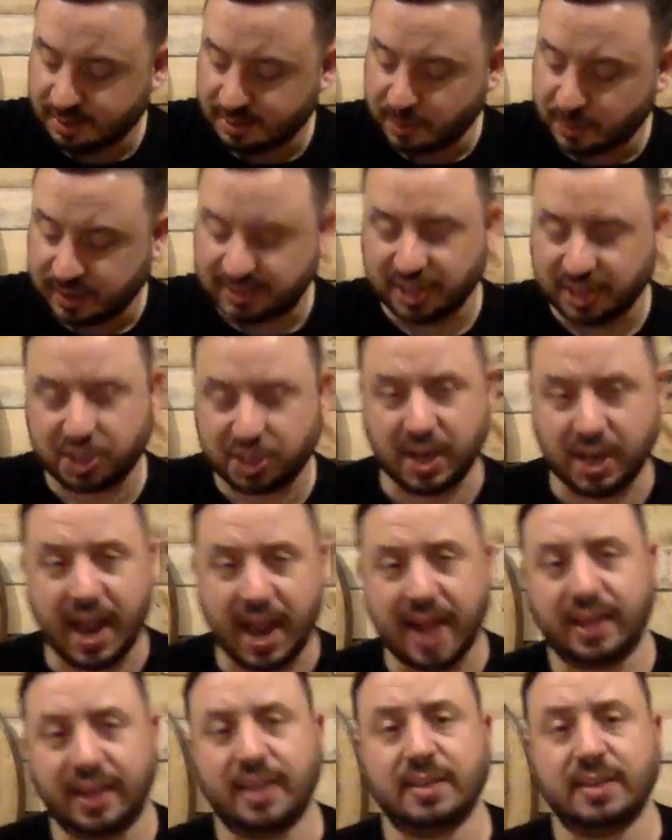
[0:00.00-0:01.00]
Whiskey
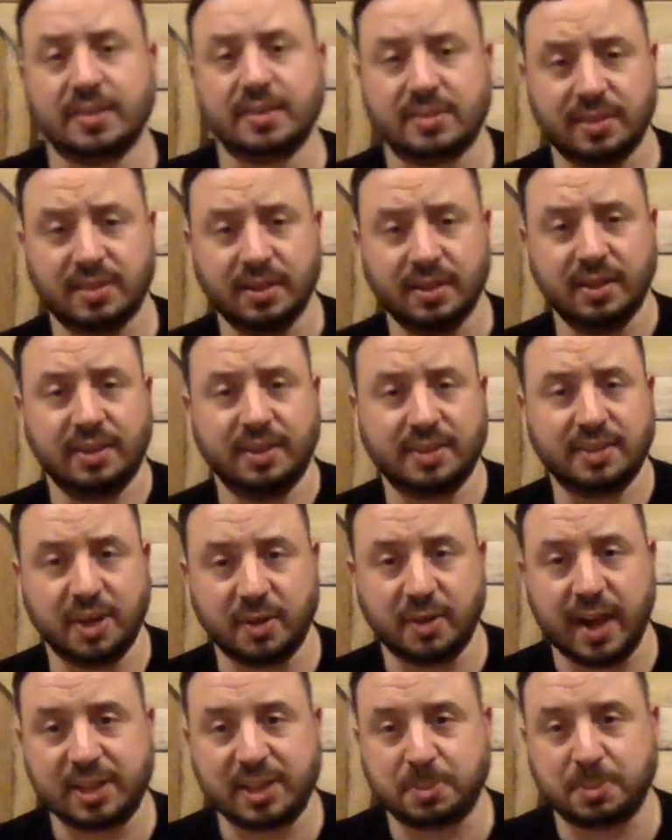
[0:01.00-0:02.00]
Shenanigans.
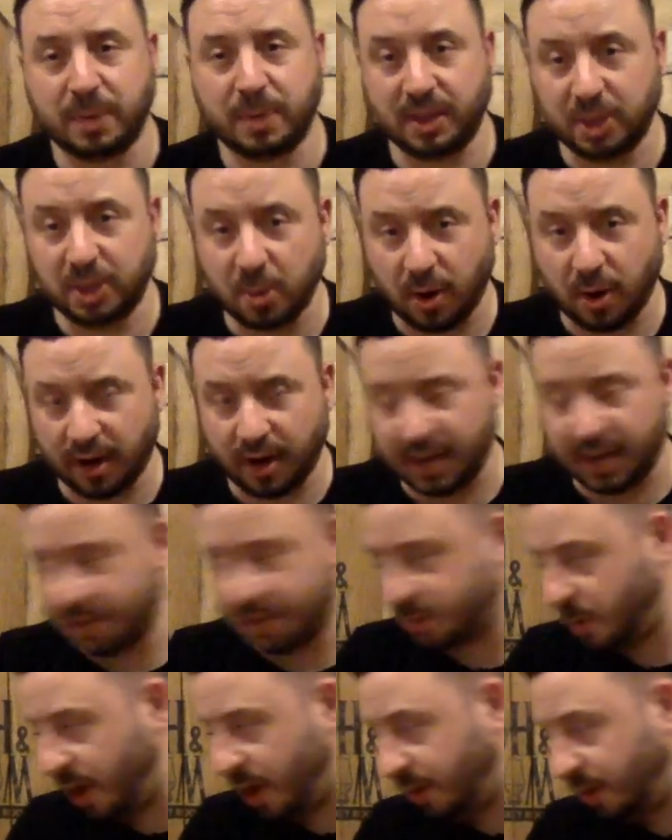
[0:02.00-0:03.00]
Congrats, buddy. You are in
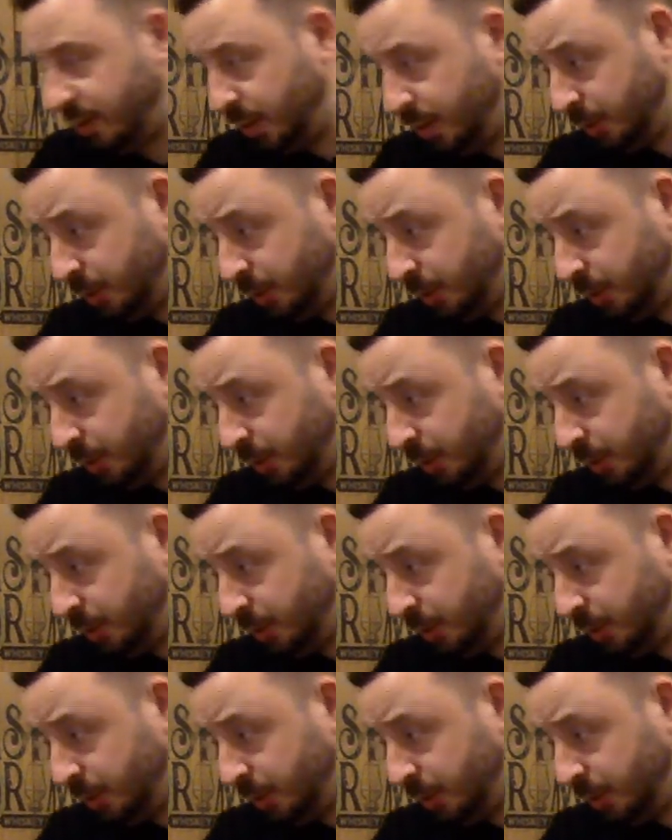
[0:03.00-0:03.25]
as well.